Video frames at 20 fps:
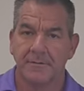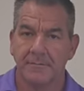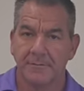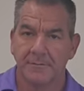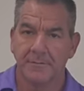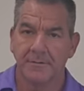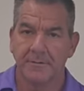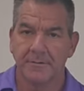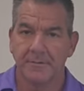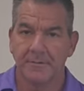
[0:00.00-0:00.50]

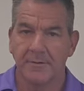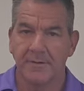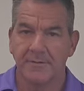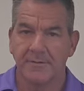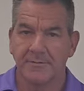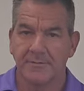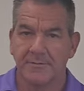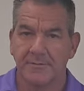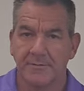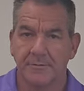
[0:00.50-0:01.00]
You're gonna
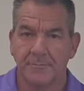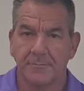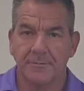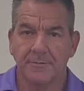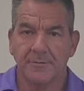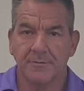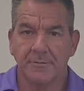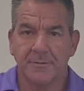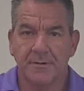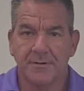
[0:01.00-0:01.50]
rest. When
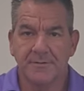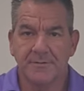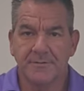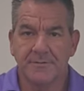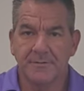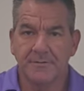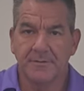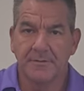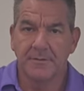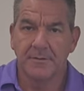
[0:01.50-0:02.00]
you
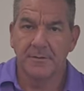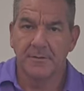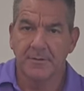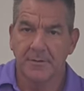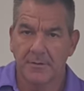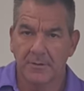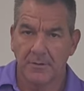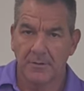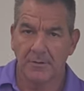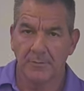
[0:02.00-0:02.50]
rest,
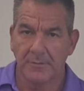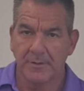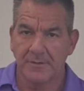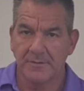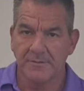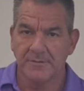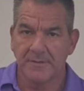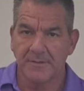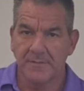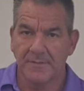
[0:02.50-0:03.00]
all your weight
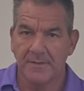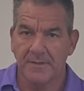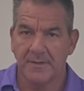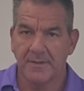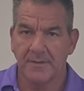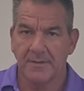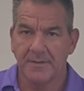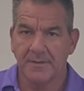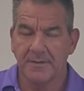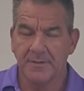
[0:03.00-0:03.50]
goes on that
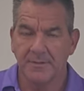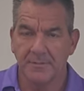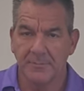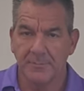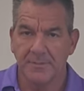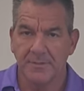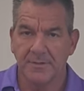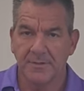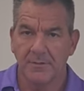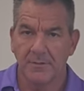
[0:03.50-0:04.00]
leg. You can
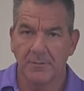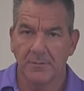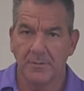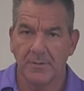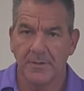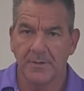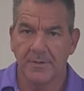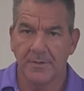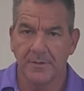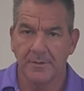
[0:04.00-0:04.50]
pick your whole
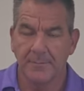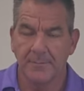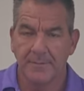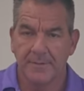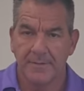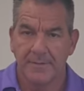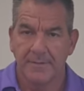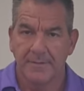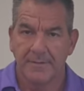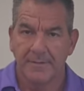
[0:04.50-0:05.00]
leg
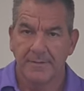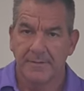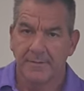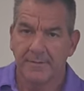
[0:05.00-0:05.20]
up.